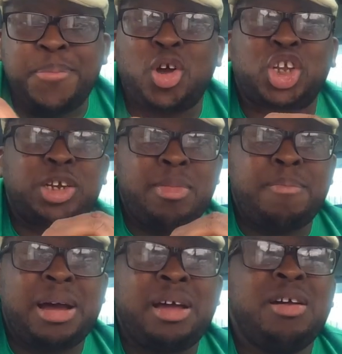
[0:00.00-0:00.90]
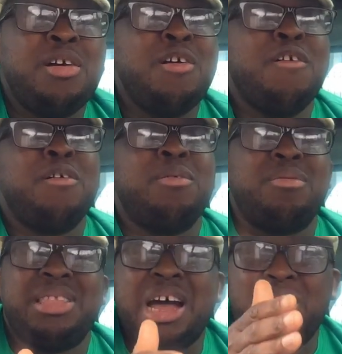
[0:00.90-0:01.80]
Because remember,
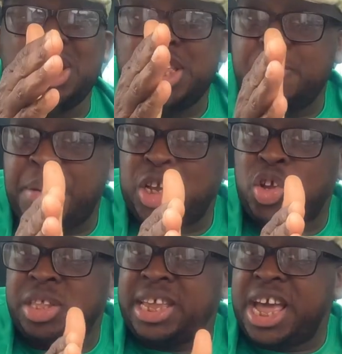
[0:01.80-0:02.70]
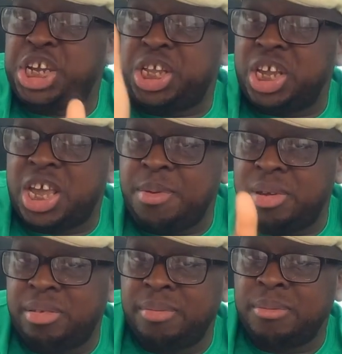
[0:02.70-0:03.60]
now, it depends on the age they came
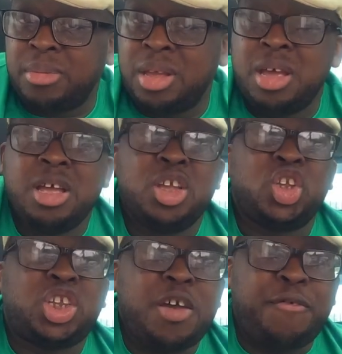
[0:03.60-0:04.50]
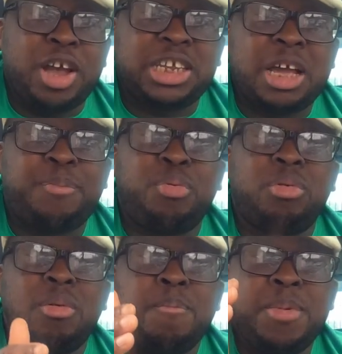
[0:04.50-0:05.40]
in. Say, for
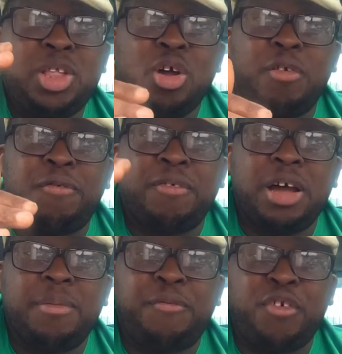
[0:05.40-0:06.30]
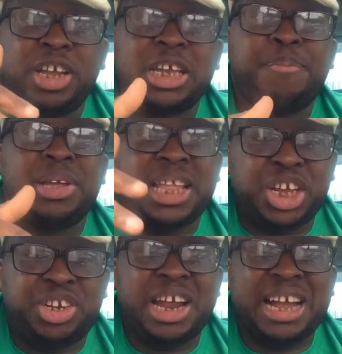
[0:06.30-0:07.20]
example, in
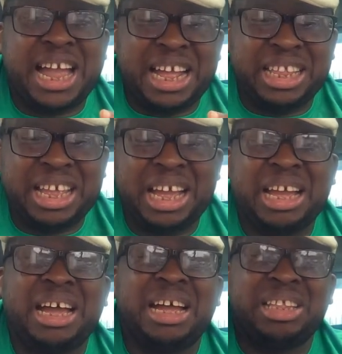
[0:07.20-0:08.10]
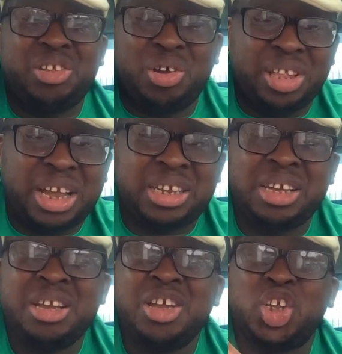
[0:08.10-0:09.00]
Nigeria, Ghana, and in
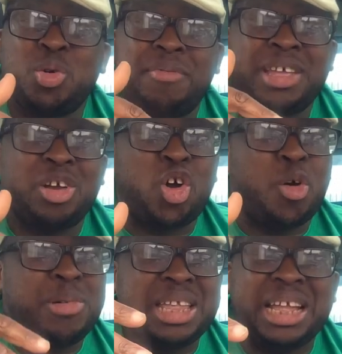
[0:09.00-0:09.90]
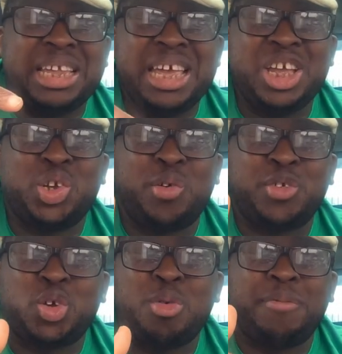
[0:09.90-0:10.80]
others, some of them come in at the age of,
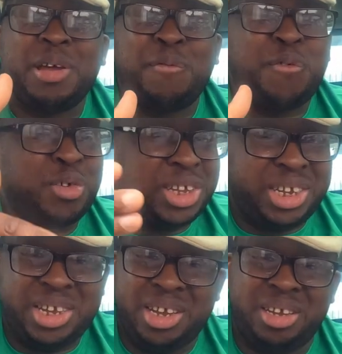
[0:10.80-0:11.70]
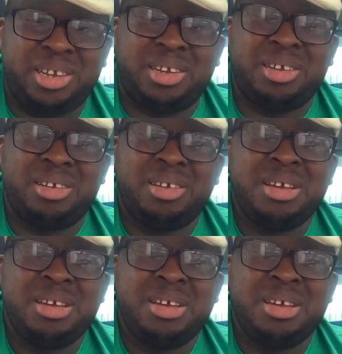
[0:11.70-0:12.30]
some of them 40 years.